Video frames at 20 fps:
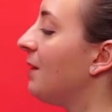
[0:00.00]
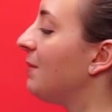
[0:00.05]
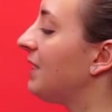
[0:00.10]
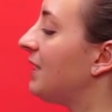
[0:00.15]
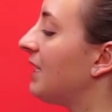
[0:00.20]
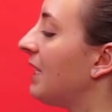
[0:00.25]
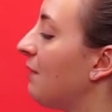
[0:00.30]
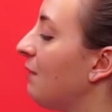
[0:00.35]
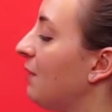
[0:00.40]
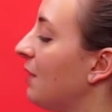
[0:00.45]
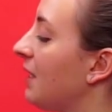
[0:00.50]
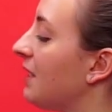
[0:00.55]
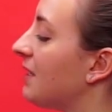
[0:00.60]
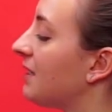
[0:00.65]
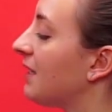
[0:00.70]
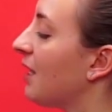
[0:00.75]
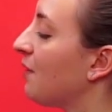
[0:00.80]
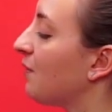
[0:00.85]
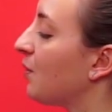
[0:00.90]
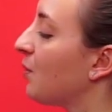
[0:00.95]
The material
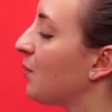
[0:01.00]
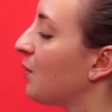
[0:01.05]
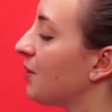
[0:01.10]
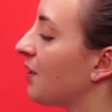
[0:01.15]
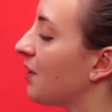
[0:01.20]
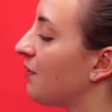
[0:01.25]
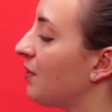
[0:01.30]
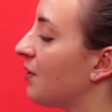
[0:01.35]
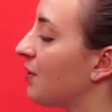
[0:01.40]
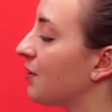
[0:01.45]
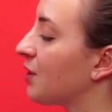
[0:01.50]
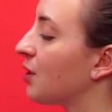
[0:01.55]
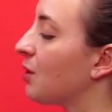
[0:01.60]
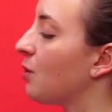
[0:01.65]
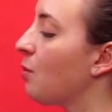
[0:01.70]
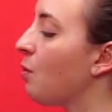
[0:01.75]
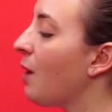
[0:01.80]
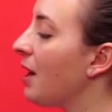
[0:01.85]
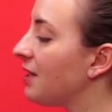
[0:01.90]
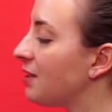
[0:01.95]
itself also feels
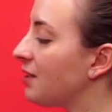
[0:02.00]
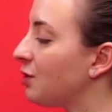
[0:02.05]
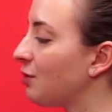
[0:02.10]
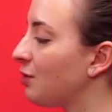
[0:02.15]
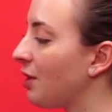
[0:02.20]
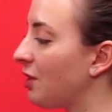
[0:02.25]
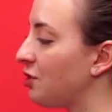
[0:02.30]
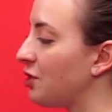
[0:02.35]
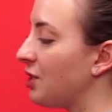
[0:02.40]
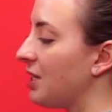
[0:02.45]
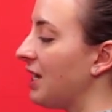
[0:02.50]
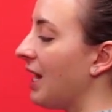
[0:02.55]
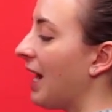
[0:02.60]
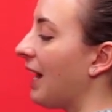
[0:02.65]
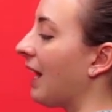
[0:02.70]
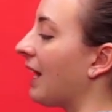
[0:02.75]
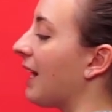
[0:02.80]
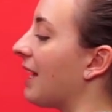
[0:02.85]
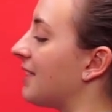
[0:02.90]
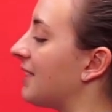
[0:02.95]
quite stretchy and